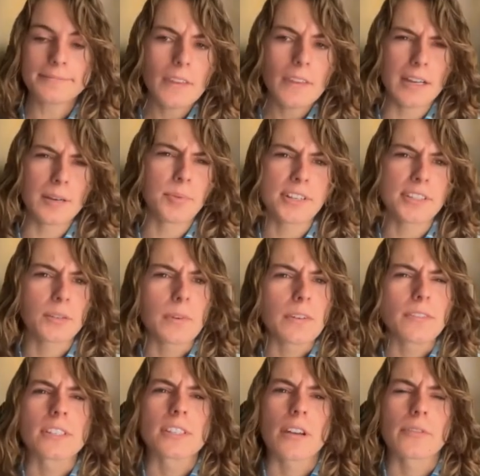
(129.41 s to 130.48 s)
At present, we've
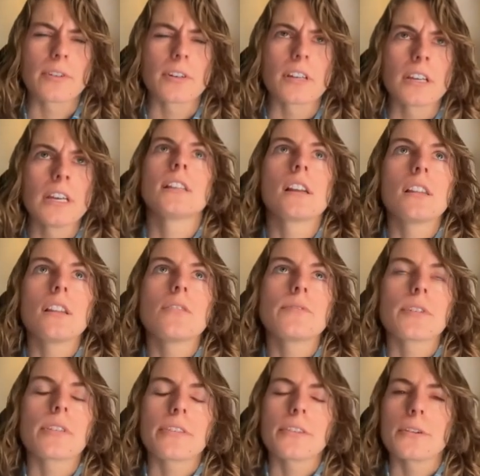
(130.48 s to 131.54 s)
discovered a little
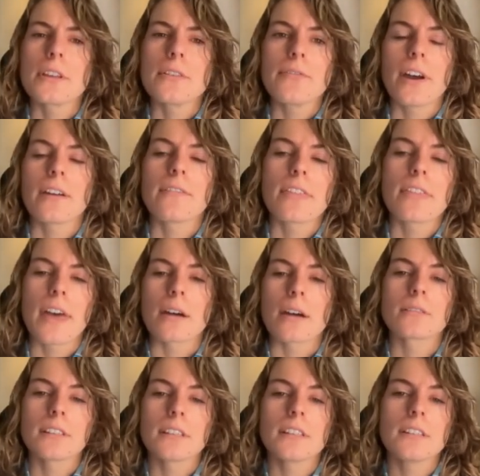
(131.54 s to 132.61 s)
over
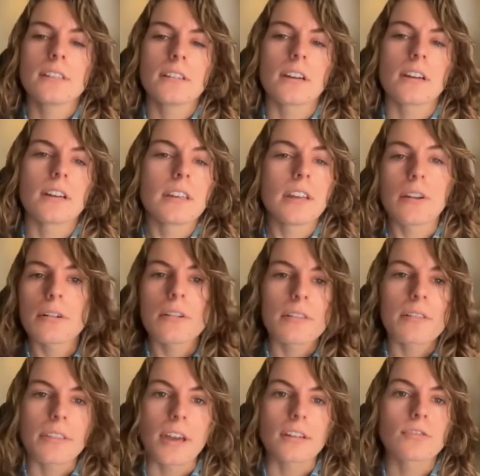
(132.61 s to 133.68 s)
35,000
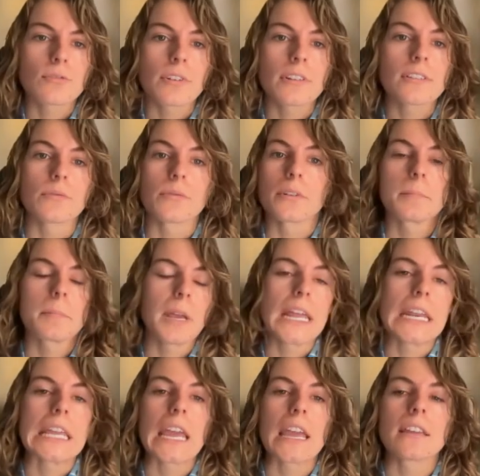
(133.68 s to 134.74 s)
near-Earth asteroids, or
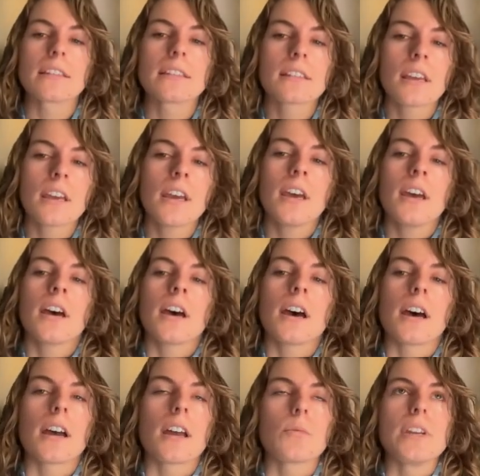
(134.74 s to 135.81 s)
NEAs,
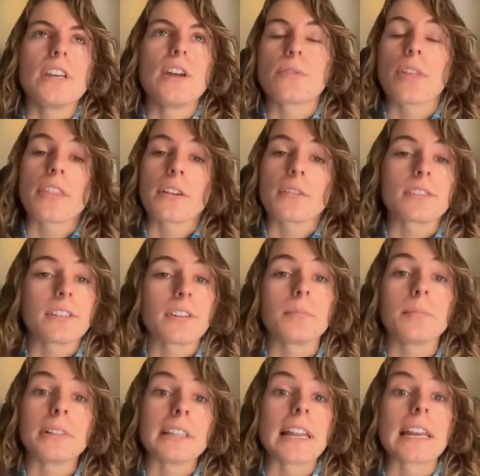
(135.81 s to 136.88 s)
and we know that there's
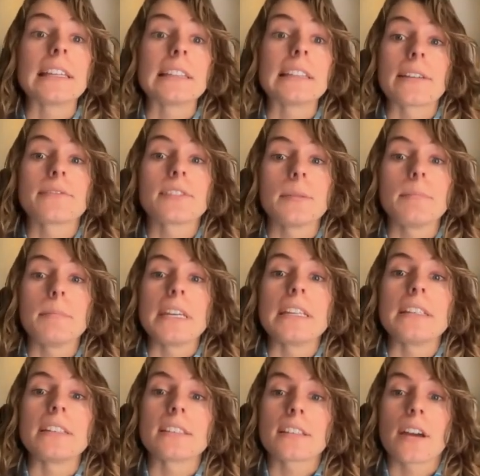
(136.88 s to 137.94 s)
still plenty left to
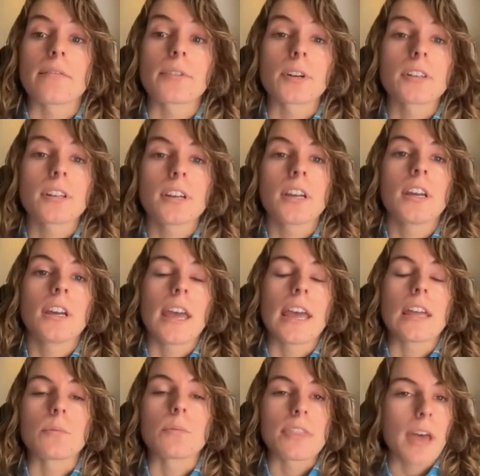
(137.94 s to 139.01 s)
be discovered.
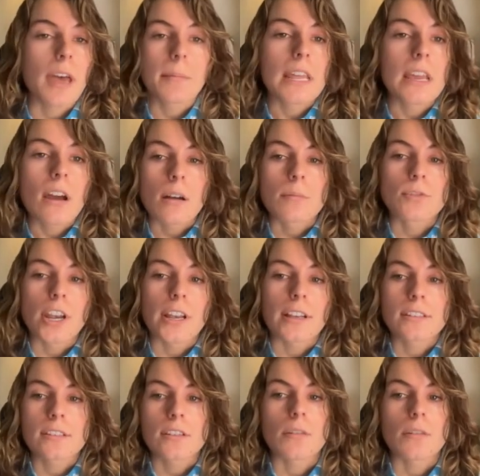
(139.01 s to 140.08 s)
And with that many
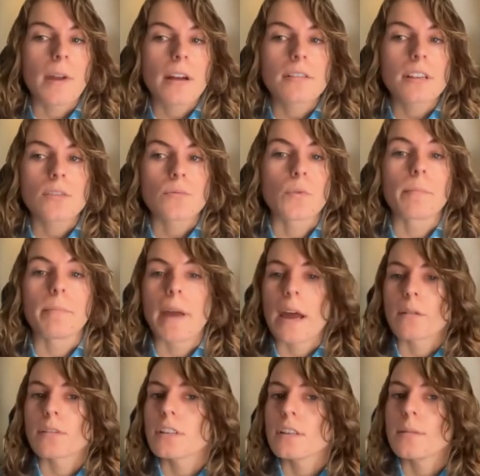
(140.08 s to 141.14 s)
objects around us, we're
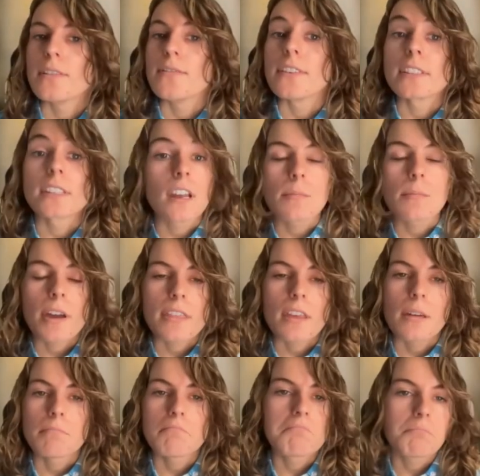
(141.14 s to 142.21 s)
bound to be visited by
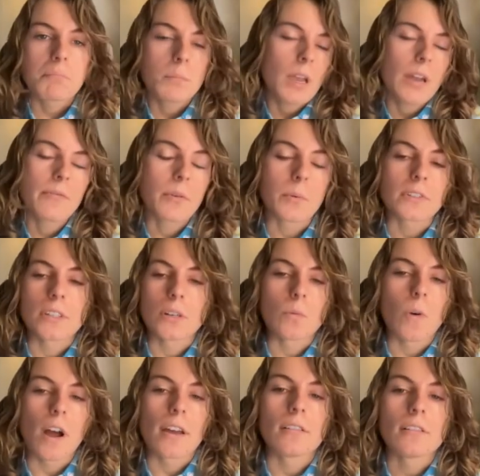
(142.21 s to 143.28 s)
them every once in
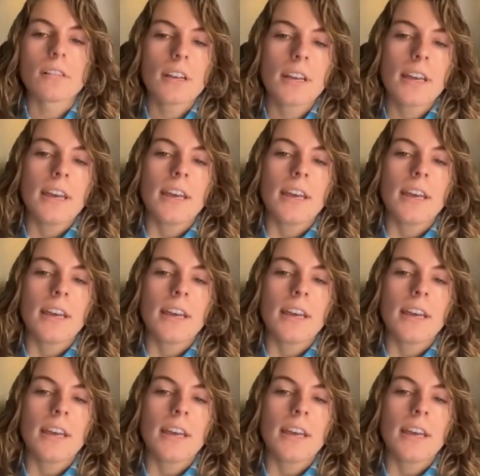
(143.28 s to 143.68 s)
a while.